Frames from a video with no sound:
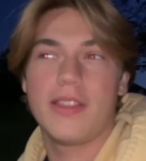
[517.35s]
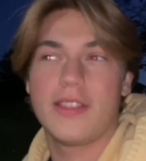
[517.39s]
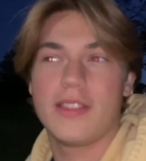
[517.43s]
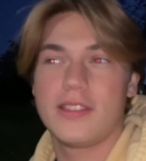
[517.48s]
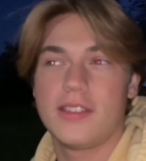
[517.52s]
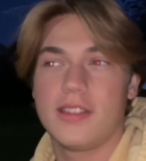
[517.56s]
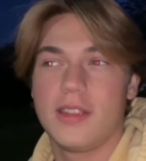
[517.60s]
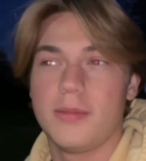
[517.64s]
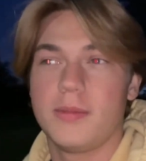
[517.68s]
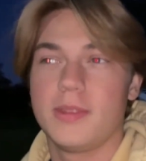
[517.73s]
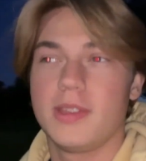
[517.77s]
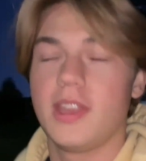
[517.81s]
to
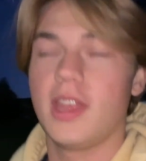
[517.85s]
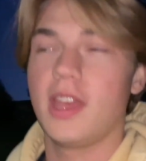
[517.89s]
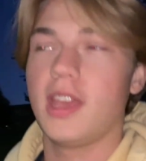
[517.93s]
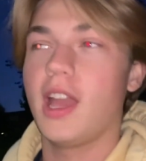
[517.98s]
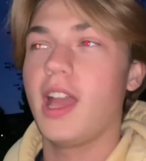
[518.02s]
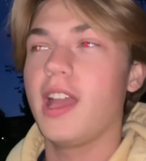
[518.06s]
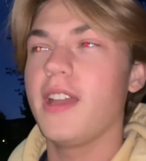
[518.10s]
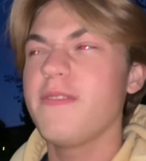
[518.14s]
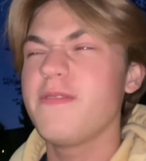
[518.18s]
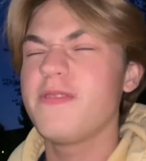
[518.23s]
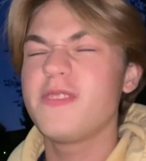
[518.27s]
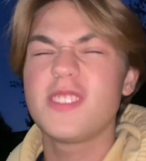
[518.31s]
sleep today.
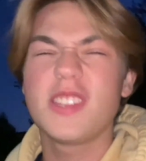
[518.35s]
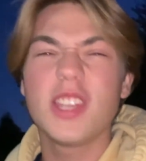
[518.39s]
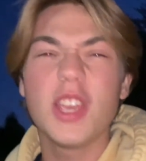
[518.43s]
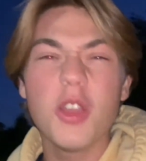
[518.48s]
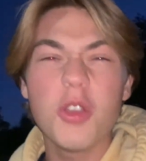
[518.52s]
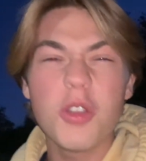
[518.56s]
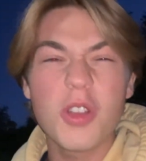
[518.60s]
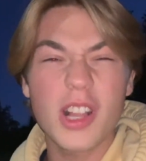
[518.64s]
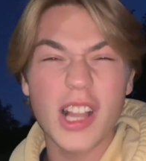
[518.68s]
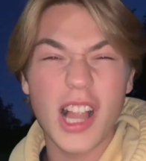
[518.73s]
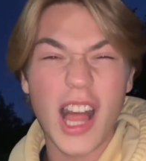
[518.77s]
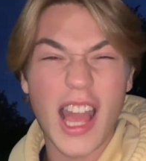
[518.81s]
I have
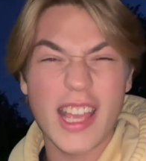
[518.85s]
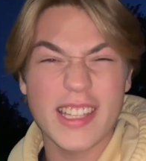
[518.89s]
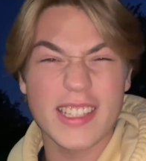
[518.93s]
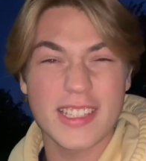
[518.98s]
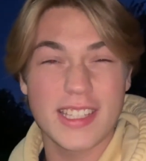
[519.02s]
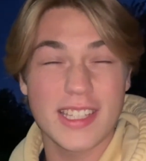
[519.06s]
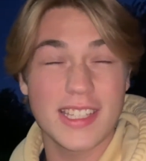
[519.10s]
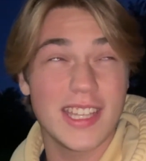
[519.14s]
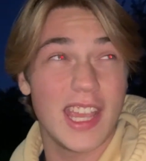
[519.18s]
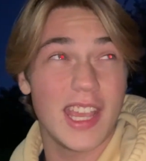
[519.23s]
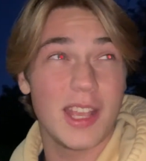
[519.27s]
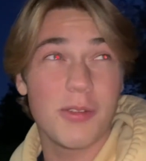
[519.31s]
two
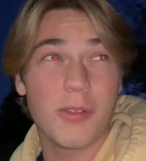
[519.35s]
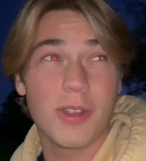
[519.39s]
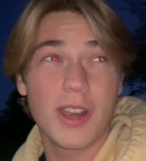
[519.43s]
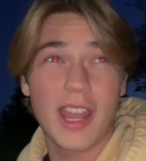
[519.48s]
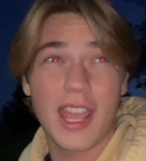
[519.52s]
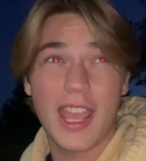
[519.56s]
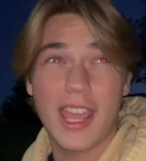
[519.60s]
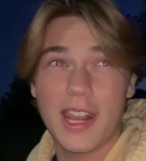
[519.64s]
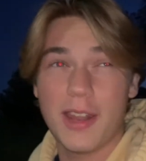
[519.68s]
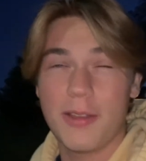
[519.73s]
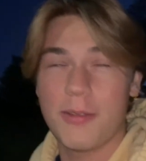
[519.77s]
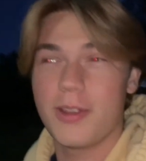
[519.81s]
classes to take, one
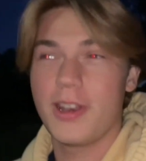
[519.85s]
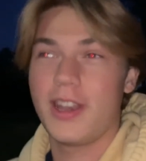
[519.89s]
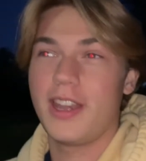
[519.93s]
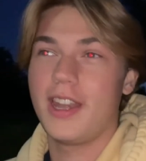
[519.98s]
at 8 and one at